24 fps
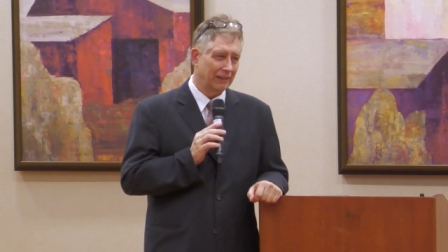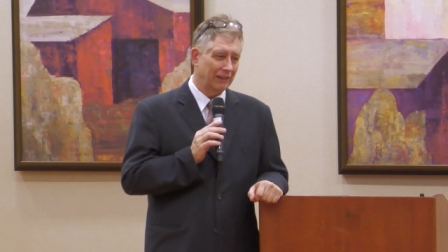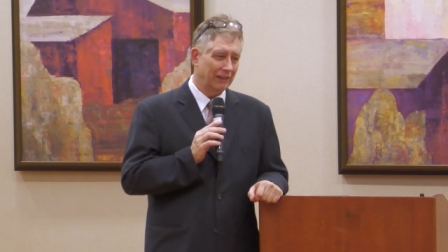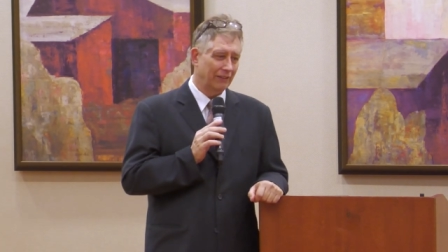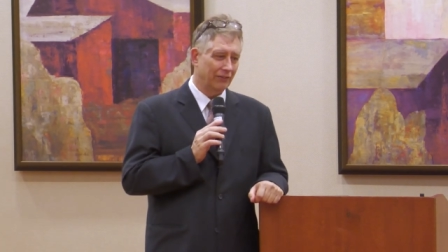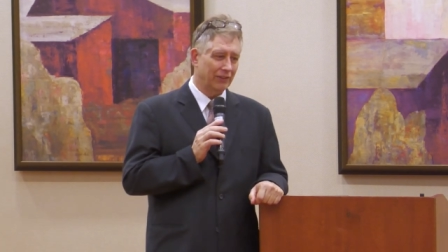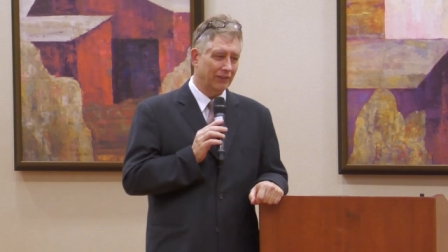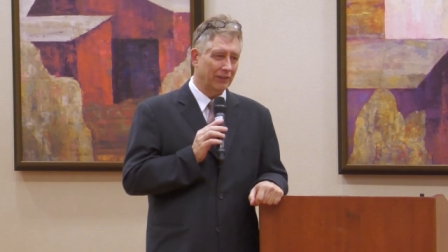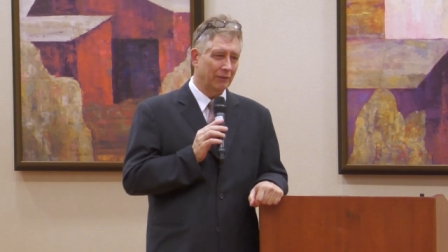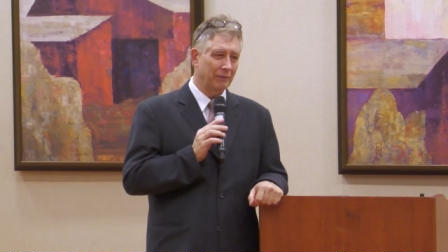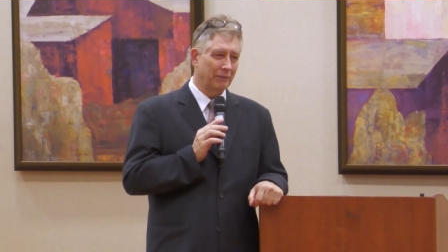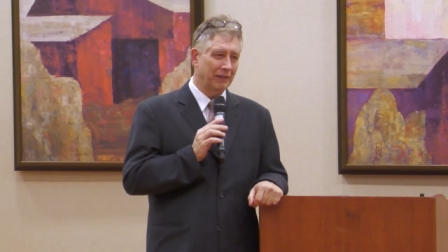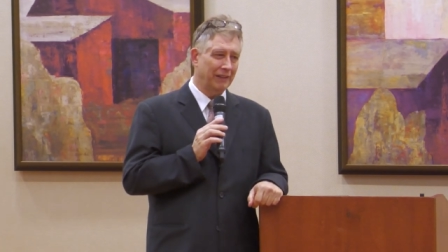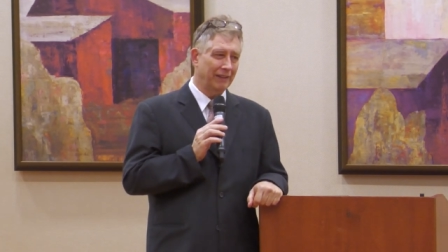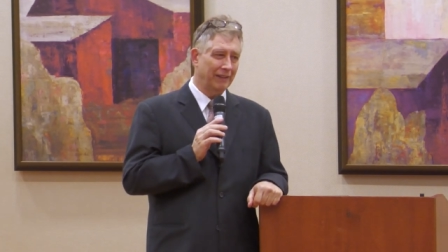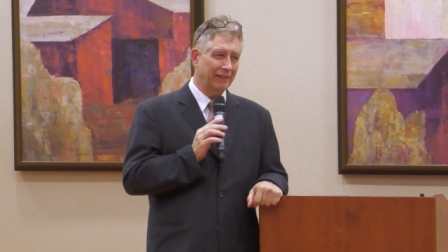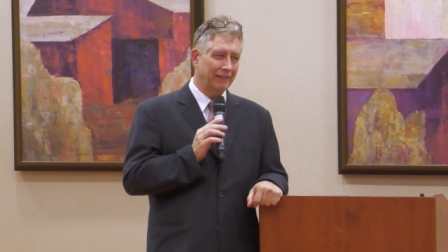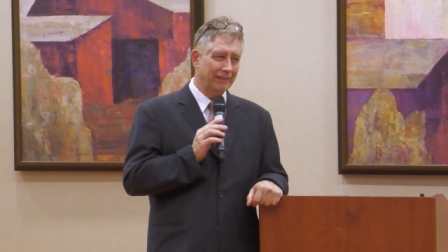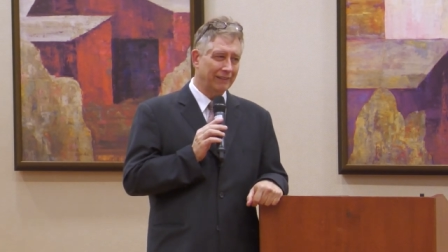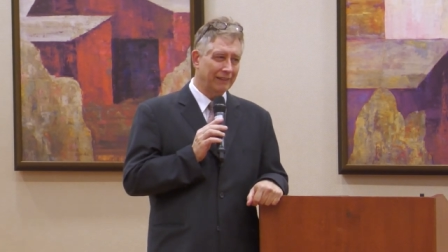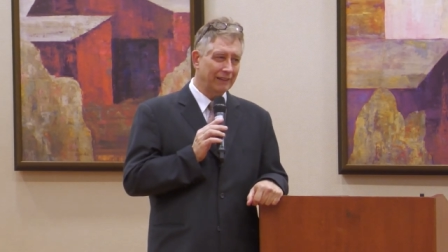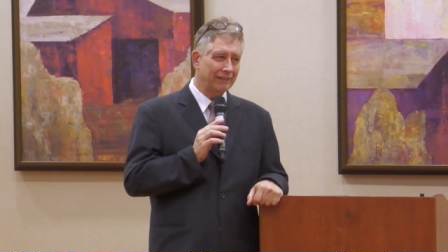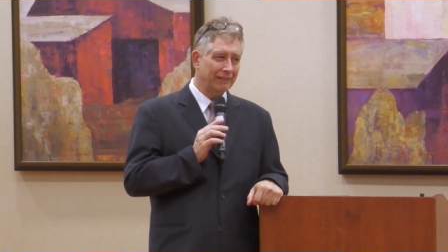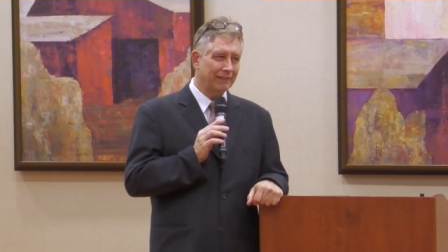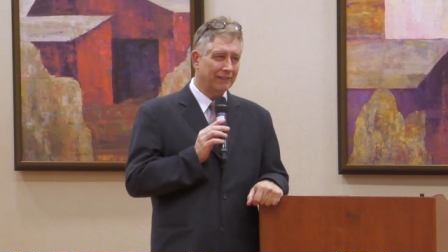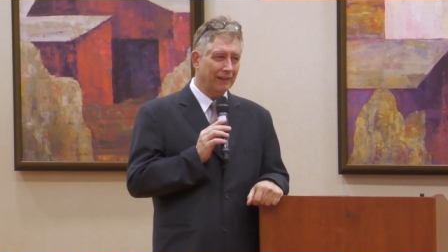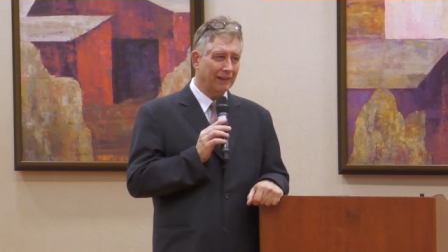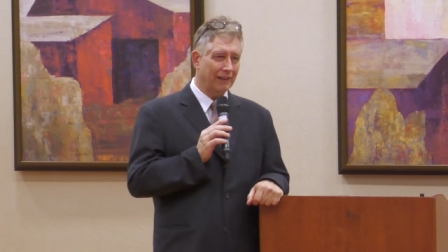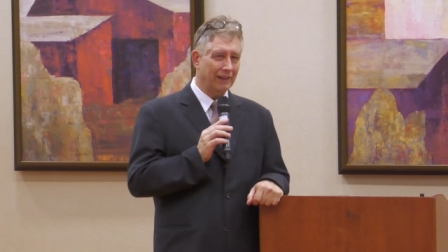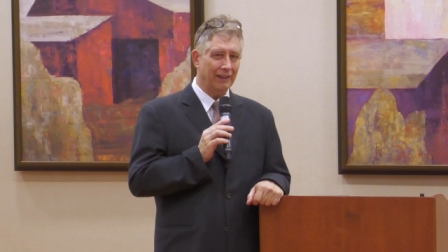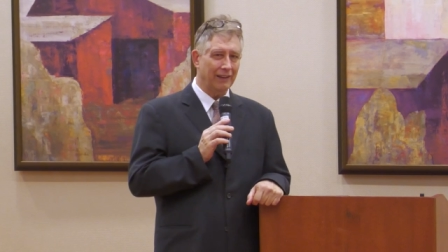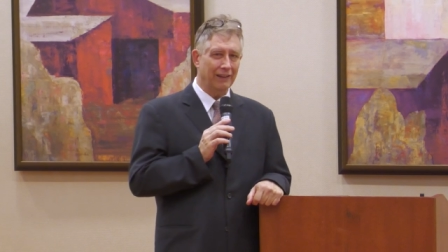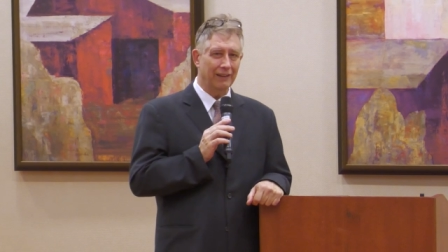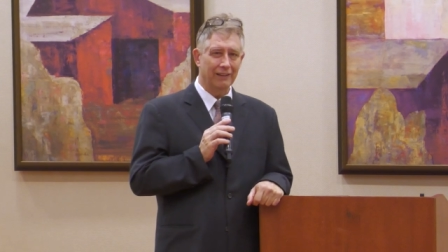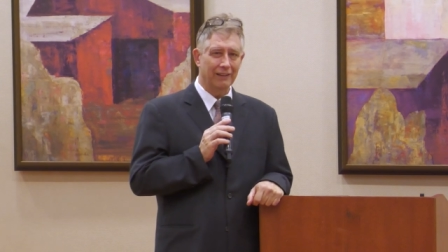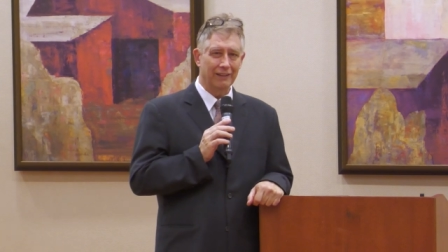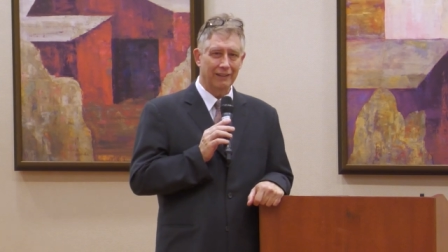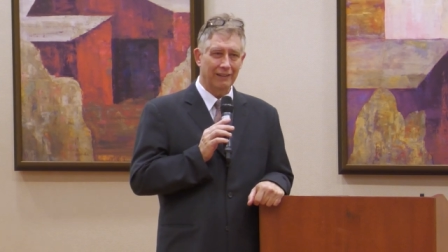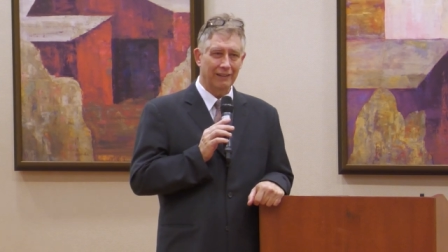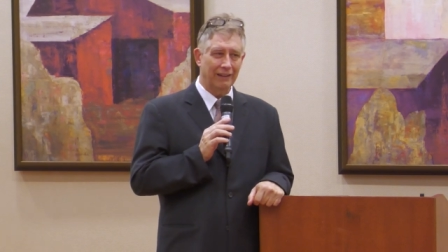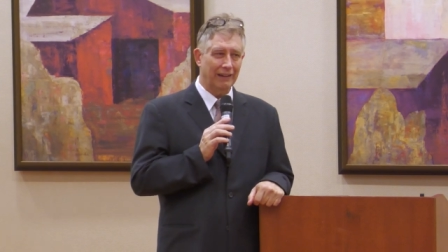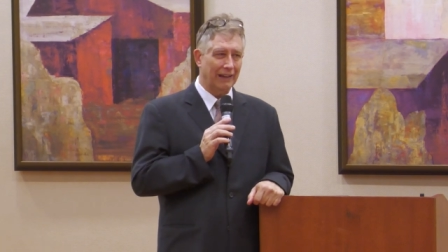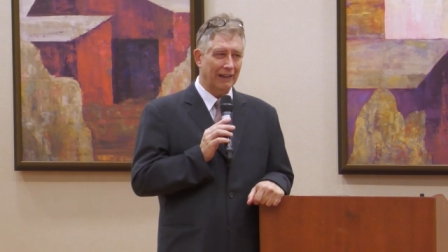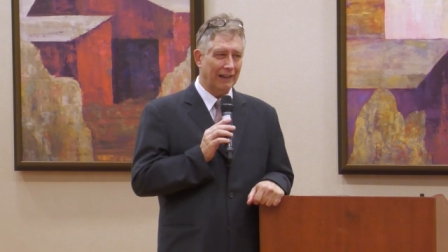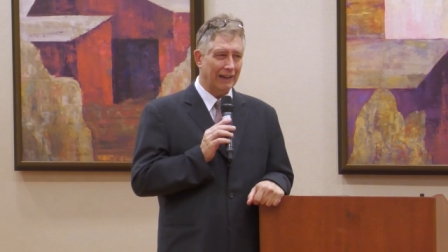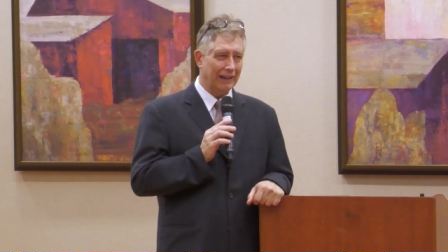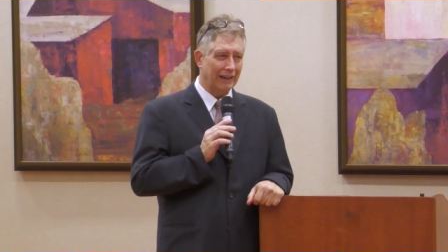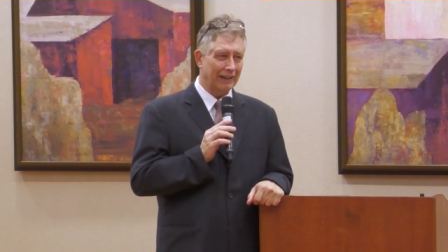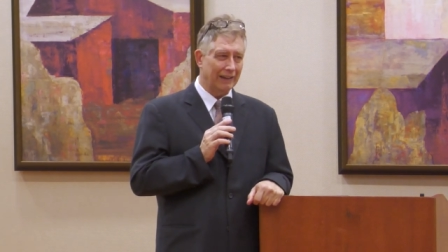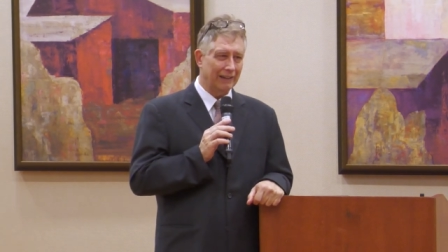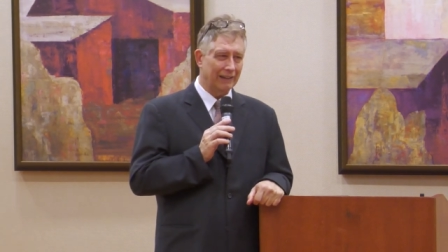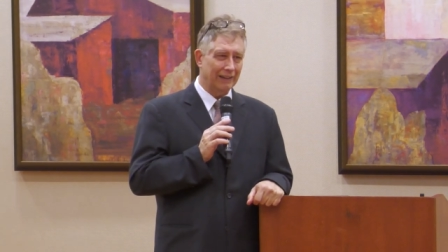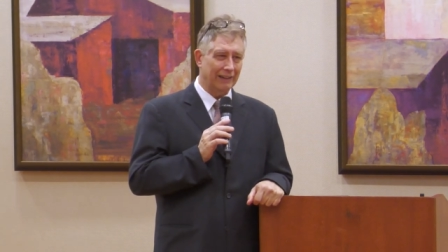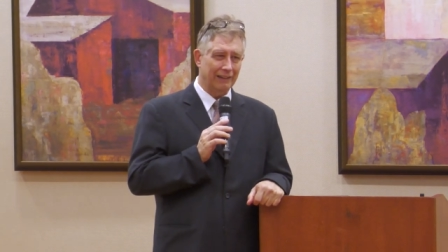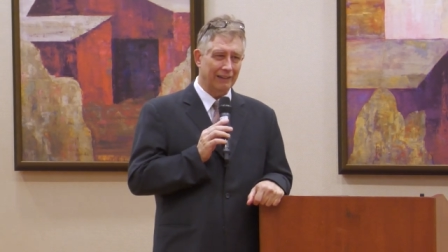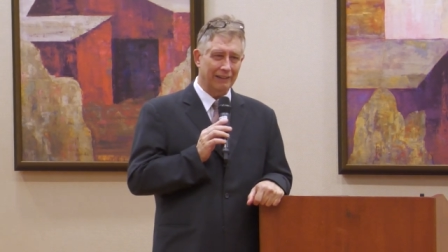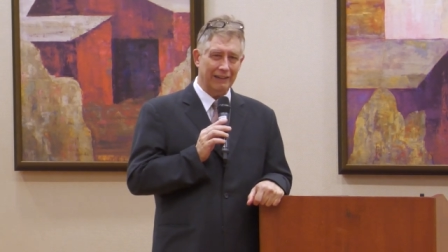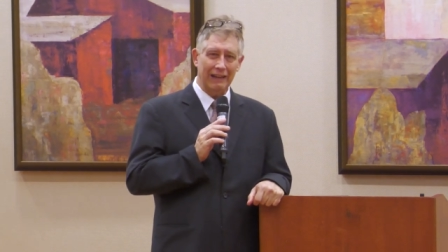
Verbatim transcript: If somebody's sixty, uh,